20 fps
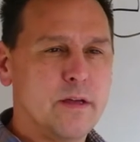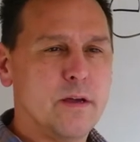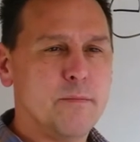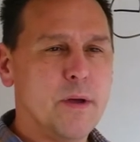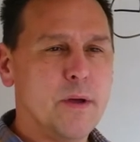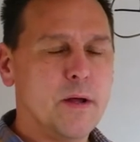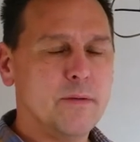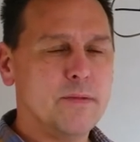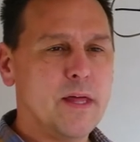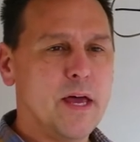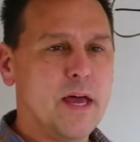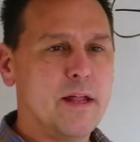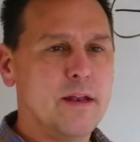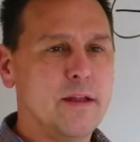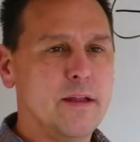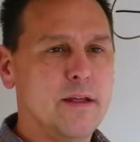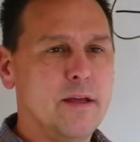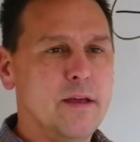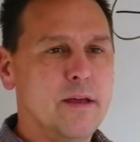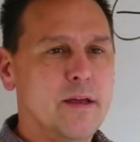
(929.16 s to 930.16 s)
about that
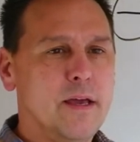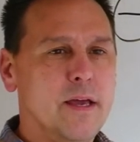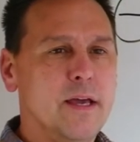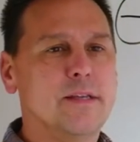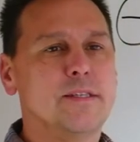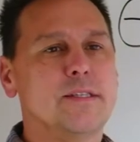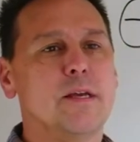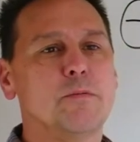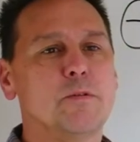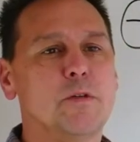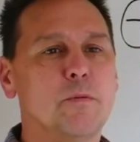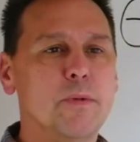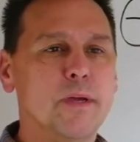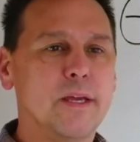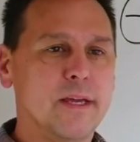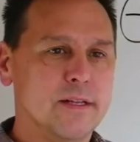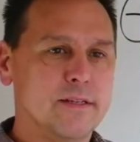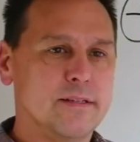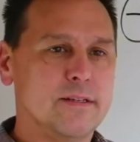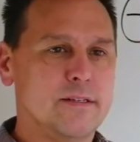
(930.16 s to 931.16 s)
except to
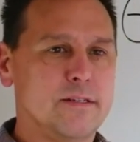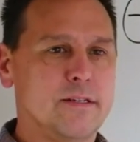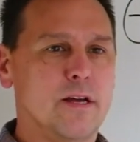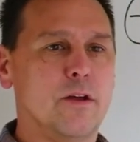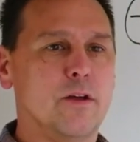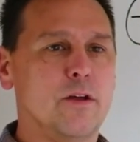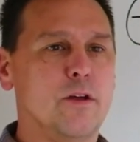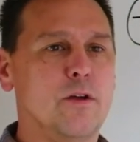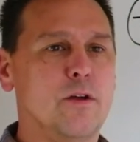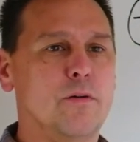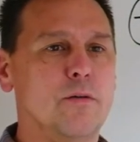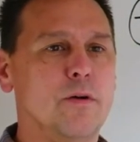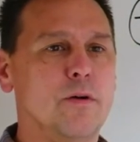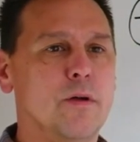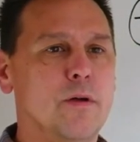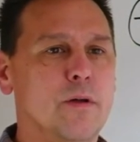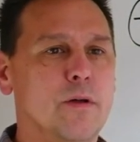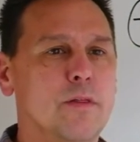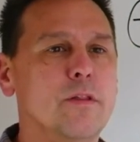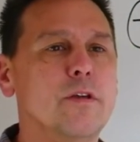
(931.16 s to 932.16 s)
begin to tell you
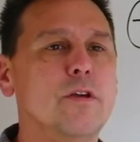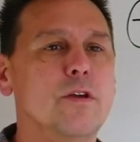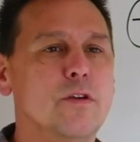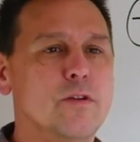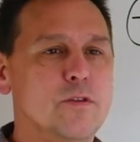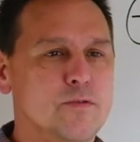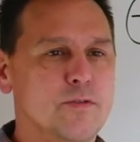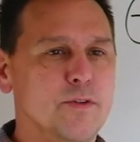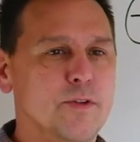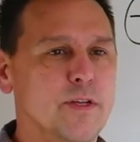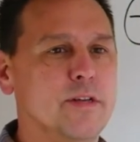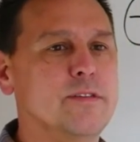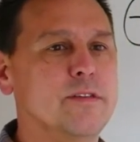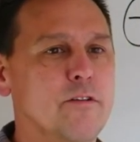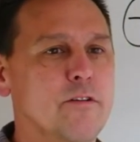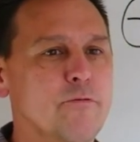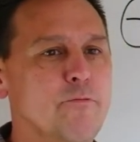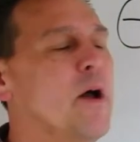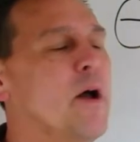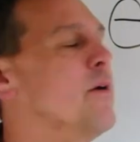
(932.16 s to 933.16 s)
the usefulness
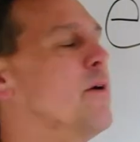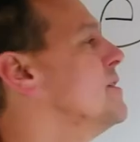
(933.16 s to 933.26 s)
of power